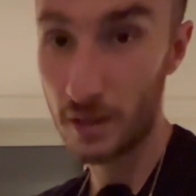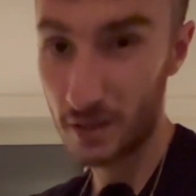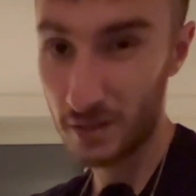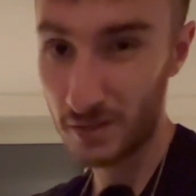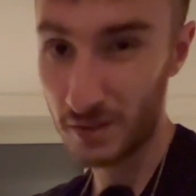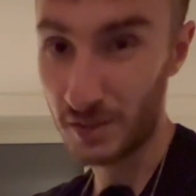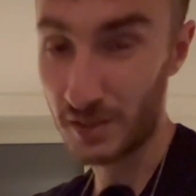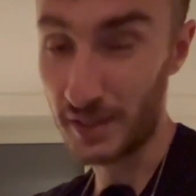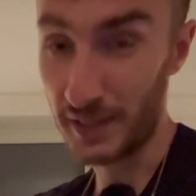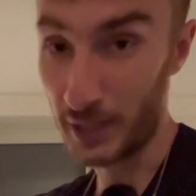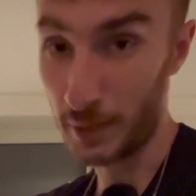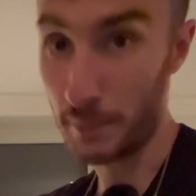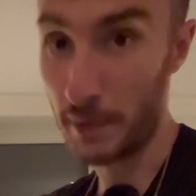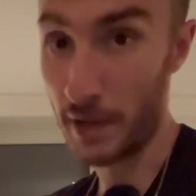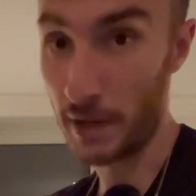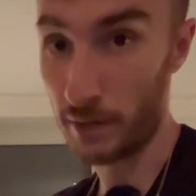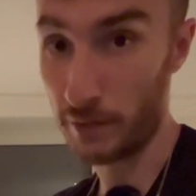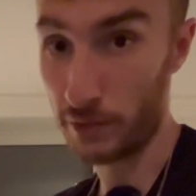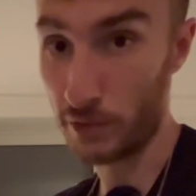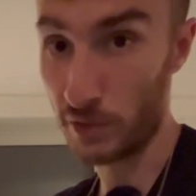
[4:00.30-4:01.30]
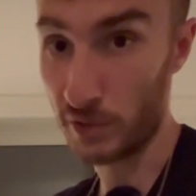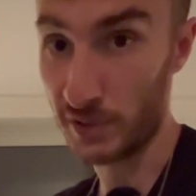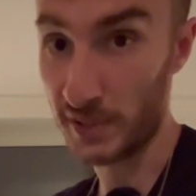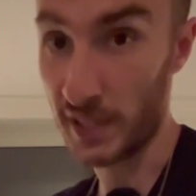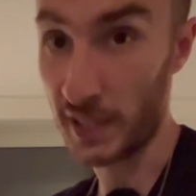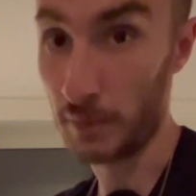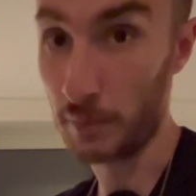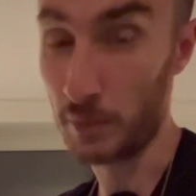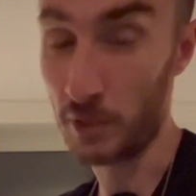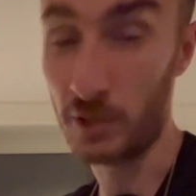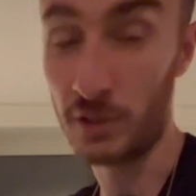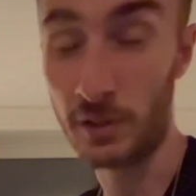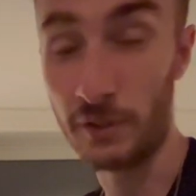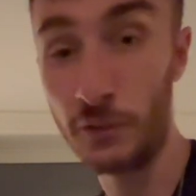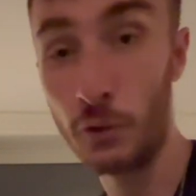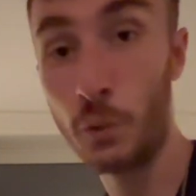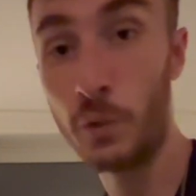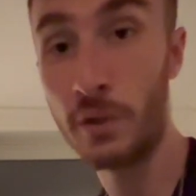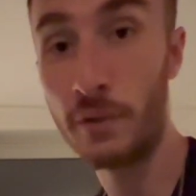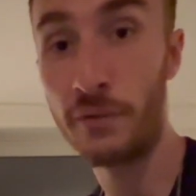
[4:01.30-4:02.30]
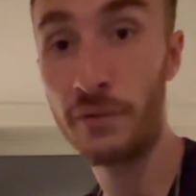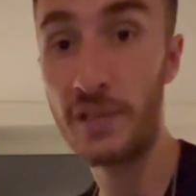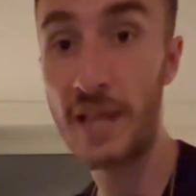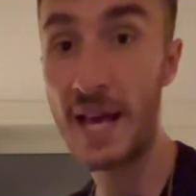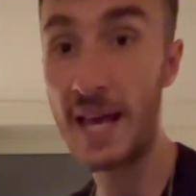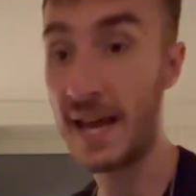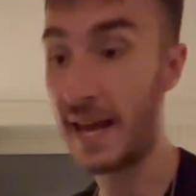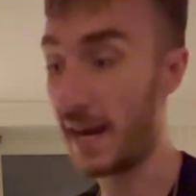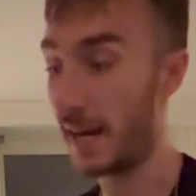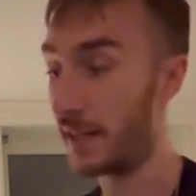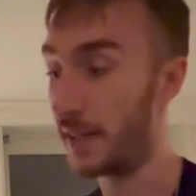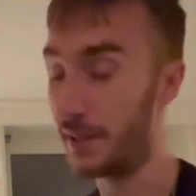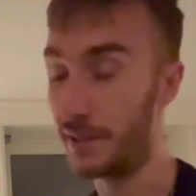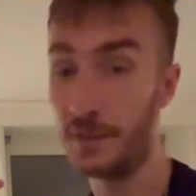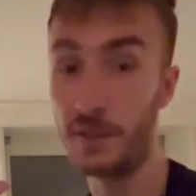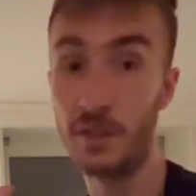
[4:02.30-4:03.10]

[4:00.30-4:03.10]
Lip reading: Just think about it for a second, because if you were to flat hand it,